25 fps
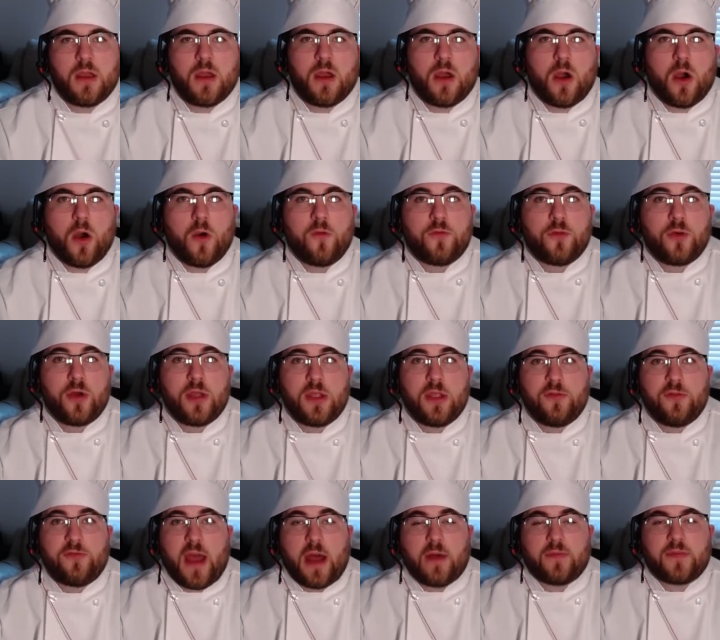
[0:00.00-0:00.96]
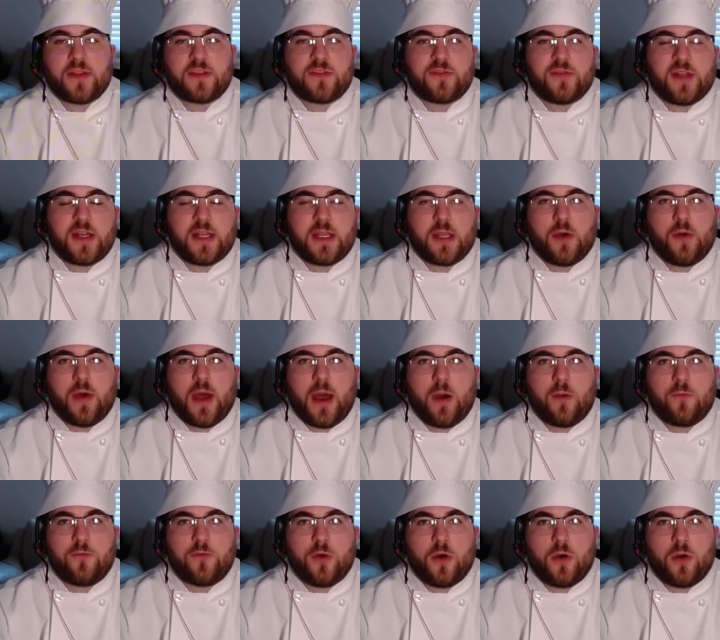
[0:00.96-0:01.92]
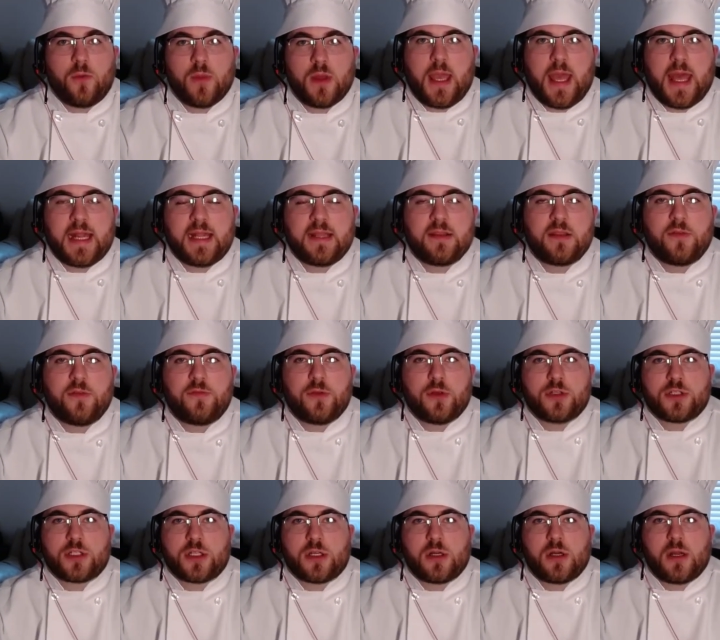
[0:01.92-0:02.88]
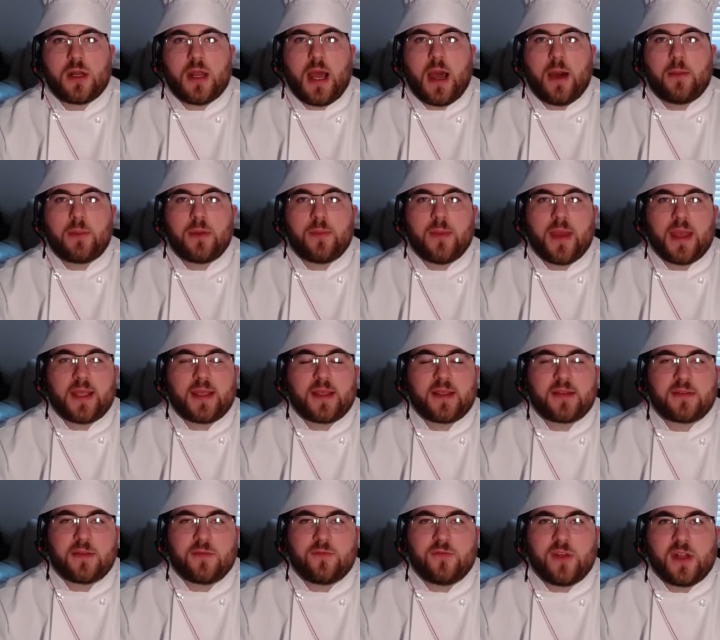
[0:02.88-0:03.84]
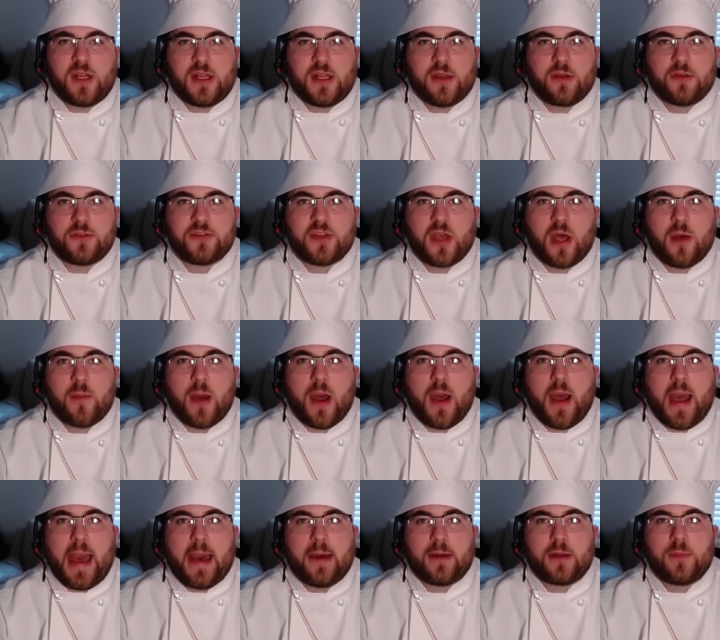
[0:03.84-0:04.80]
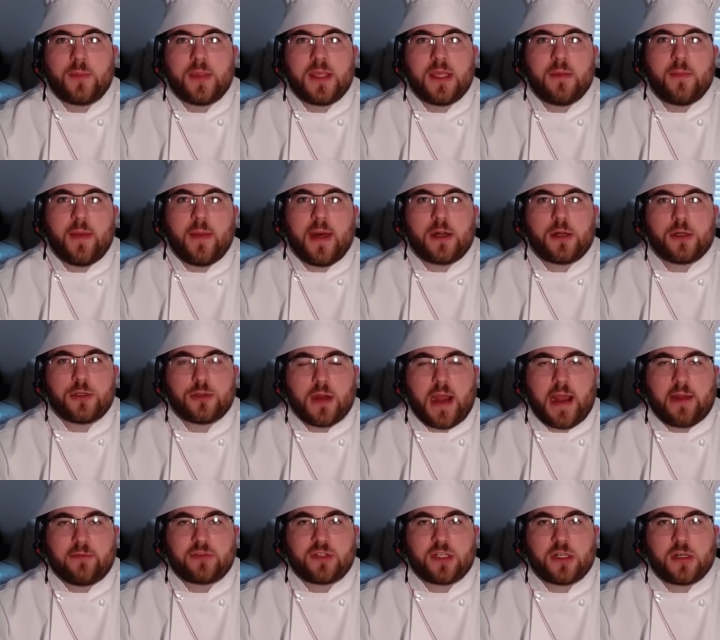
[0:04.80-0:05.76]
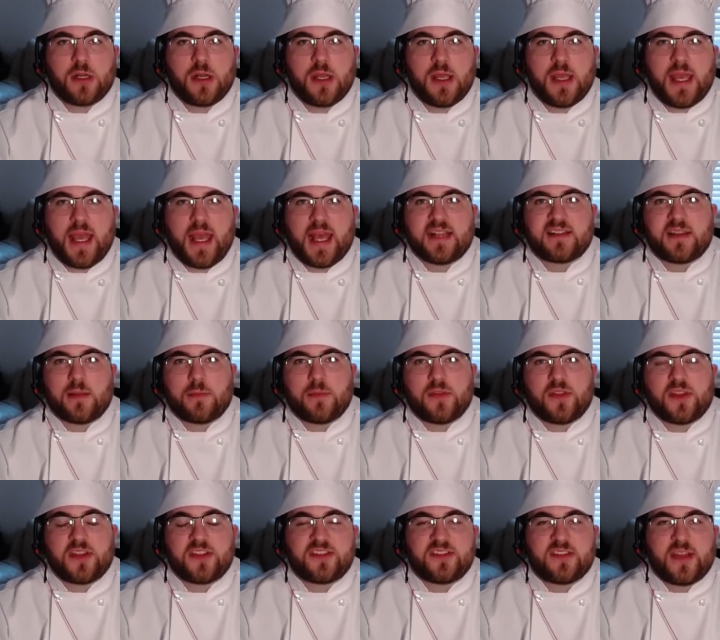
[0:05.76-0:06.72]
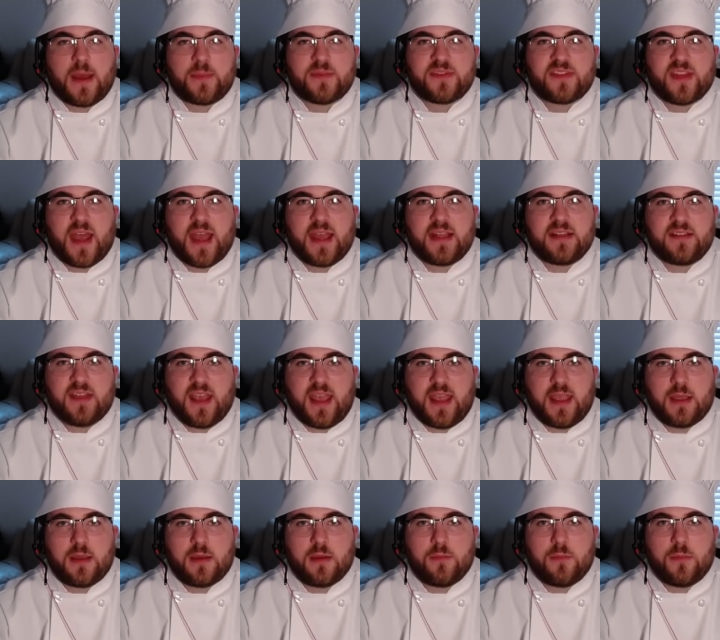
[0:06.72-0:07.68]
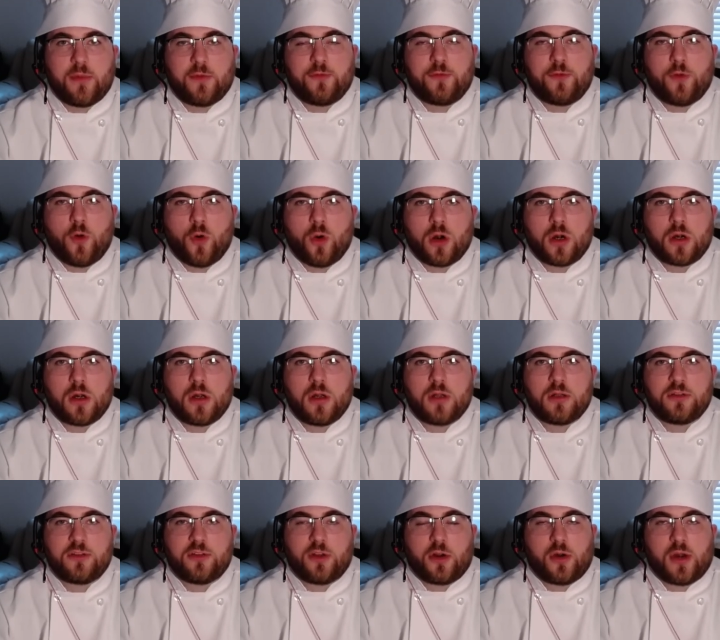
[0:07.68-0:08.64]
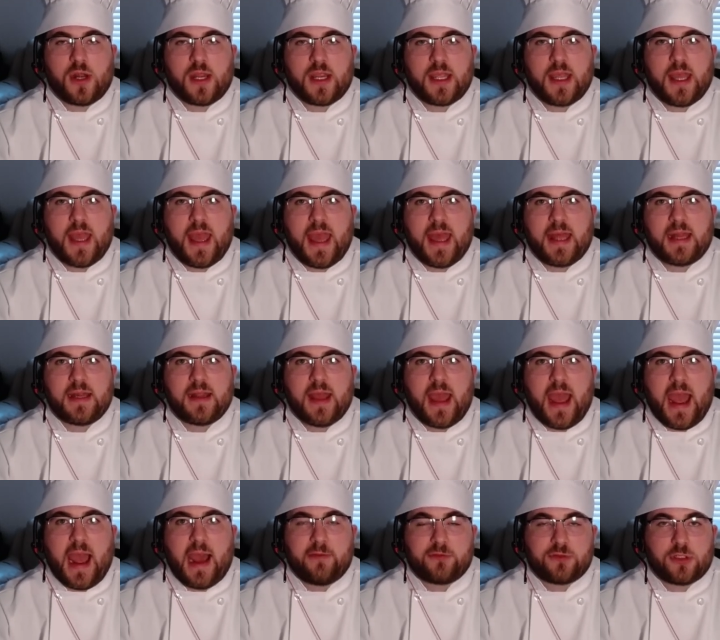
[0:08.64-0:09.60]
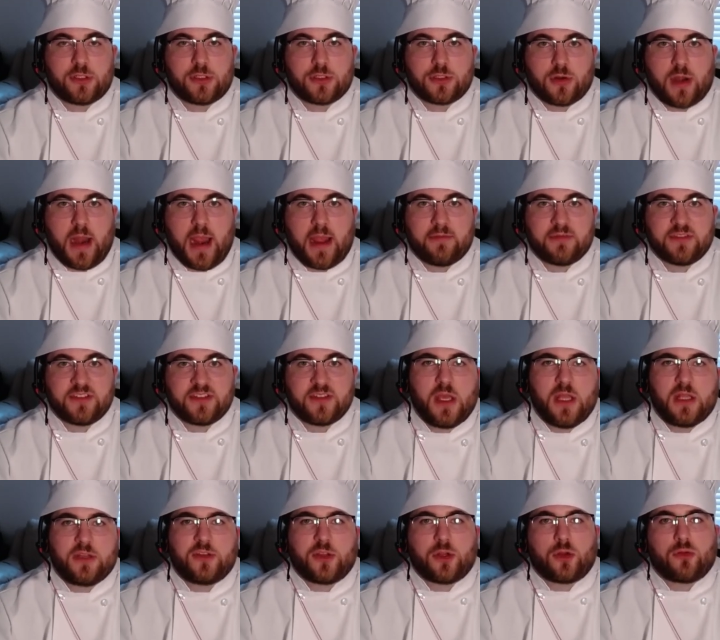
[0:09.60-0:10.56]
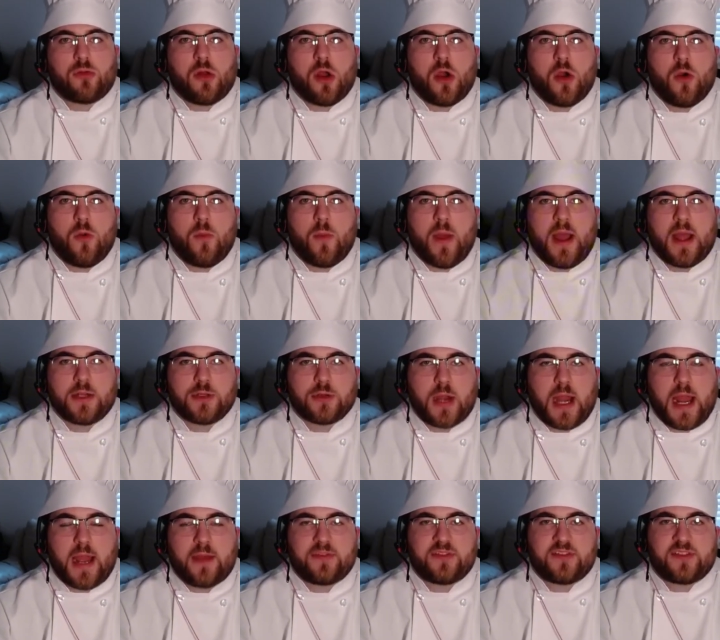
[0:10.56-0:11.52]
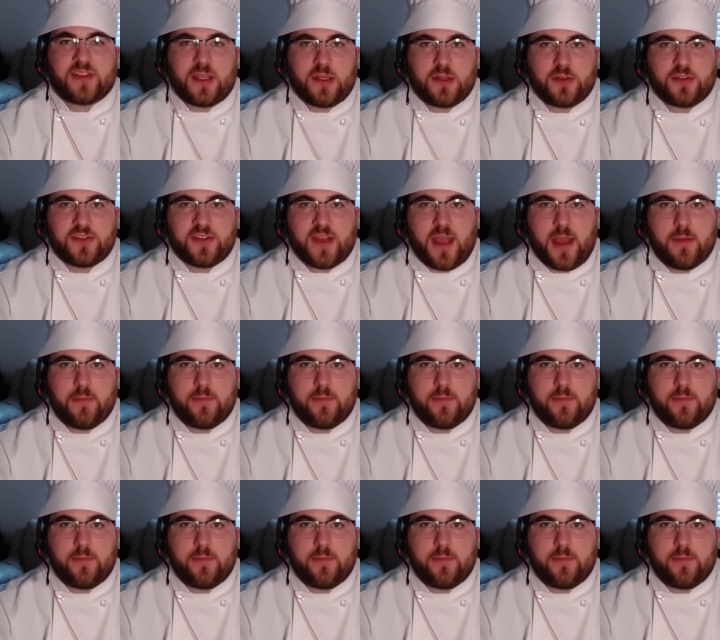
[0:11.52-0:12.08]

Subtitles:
Hopefully you found this video helpful, and in the future, I'll be making some videos about how to be a better drafter and some of the steps I take before, during, and after drafts to grow my draft skill set.